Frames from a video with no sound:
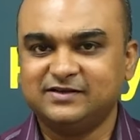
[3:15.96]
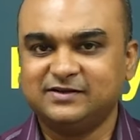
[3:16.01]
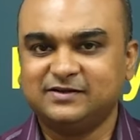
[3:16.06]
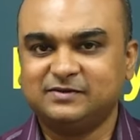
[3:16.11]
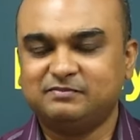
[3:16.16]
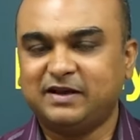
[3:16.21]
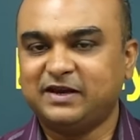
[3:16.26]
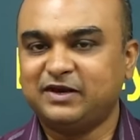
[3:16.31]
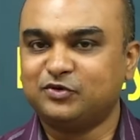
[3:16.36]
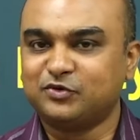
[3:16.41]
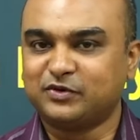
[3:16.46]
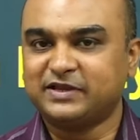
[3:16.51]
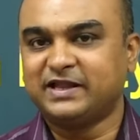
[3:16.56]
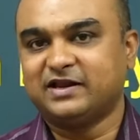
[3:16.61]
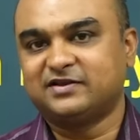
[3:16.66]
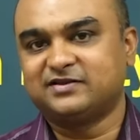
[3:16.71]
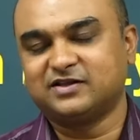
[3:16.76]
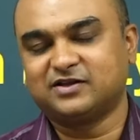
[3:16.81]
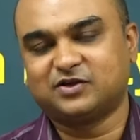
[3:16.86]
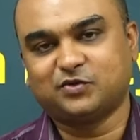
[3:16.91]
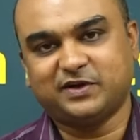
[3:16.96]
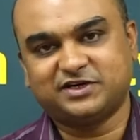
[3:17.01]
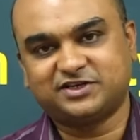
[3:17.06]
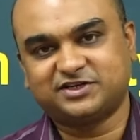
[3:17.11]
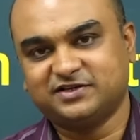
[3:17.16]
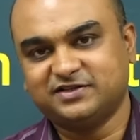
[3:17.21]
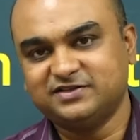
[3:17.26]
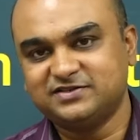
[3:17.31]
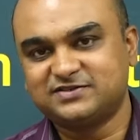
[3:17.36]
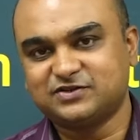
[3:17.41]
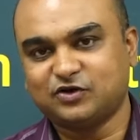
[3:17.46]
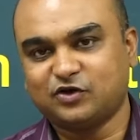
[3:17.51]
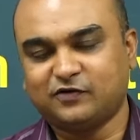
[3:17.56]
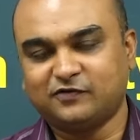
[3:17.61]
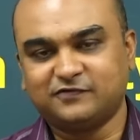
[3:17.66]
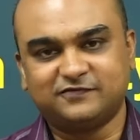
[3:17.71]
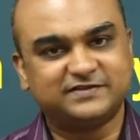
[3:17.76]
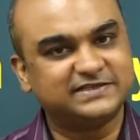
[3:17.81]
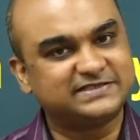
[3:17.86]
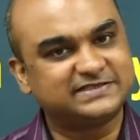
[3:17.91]
by looking at the questions
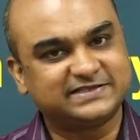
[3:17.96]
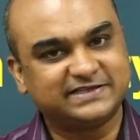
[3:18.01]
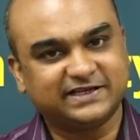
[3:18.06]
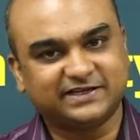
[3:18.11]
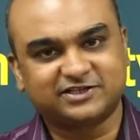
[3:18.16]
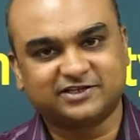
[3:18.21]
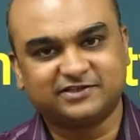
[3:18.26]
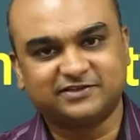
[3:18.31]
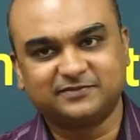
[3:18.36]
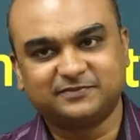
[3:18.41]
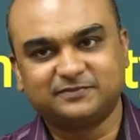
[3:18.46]
of this section.